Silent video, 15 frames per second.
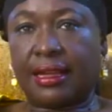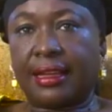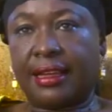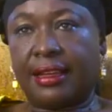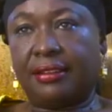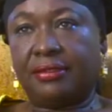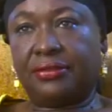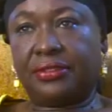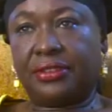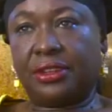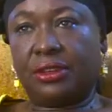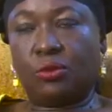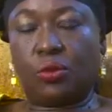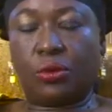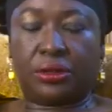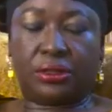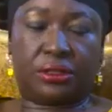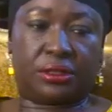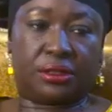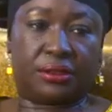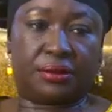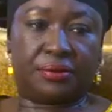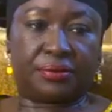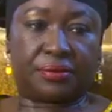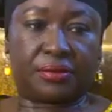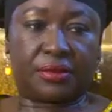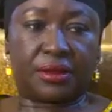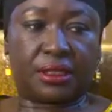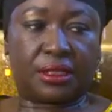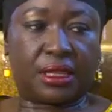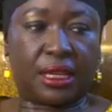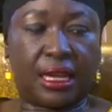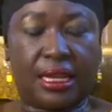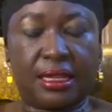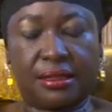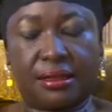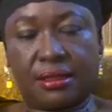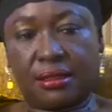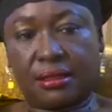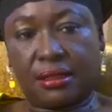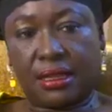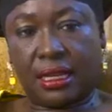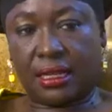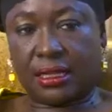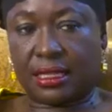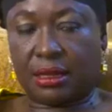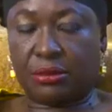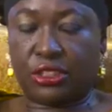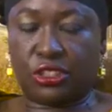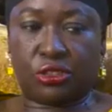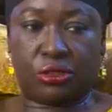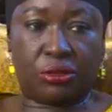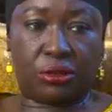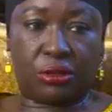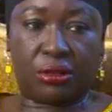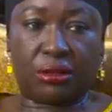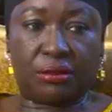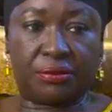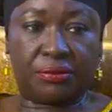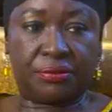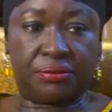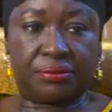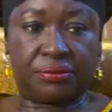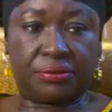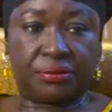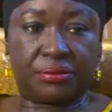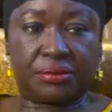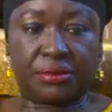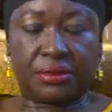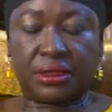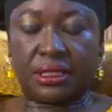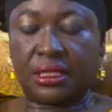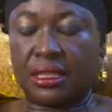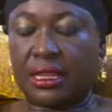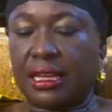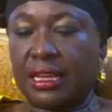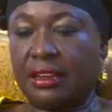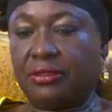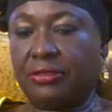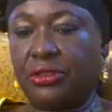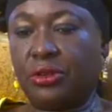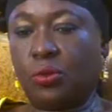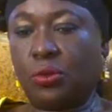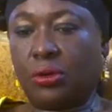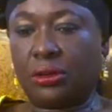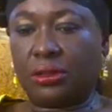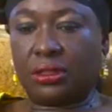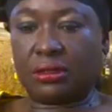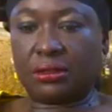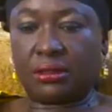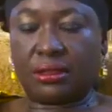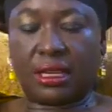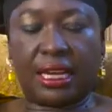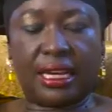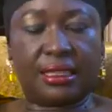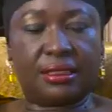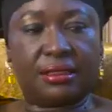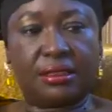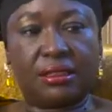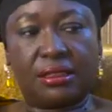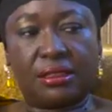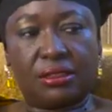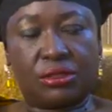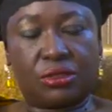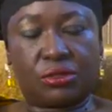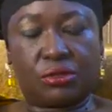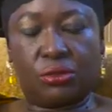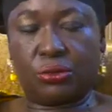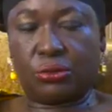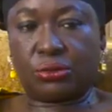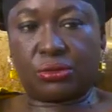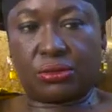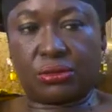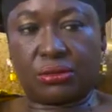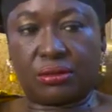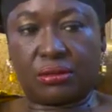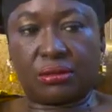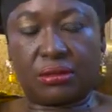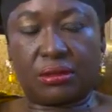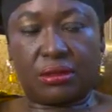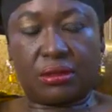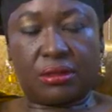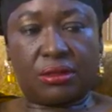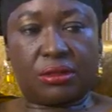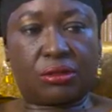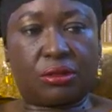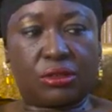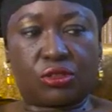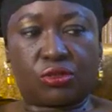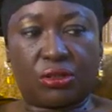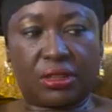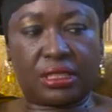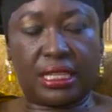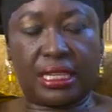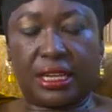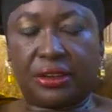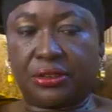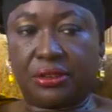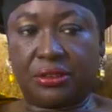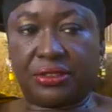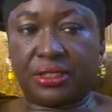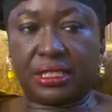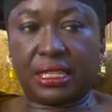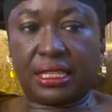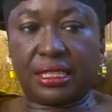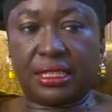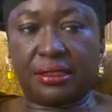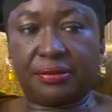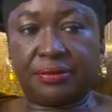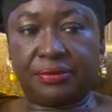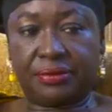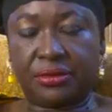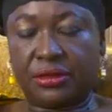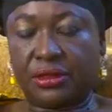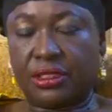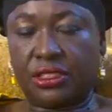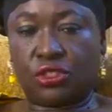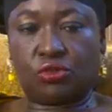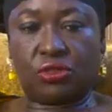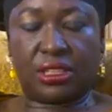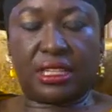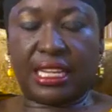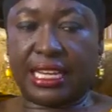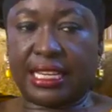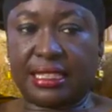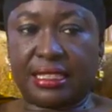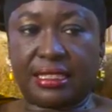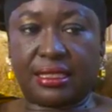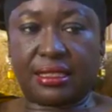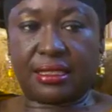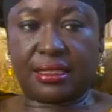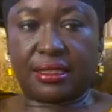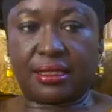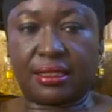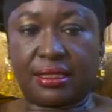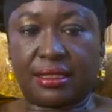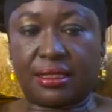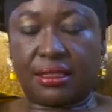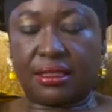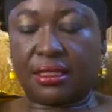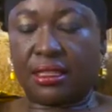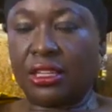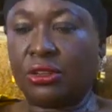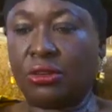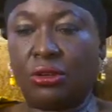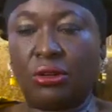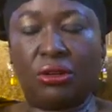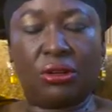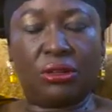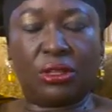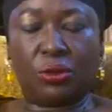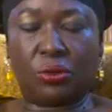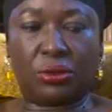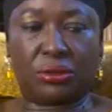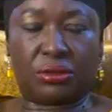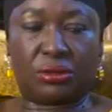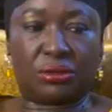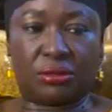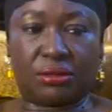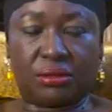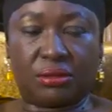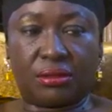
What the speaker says: Every ward has an examination hall. Every ward has schools constructed and renovated, street lights in all the wards.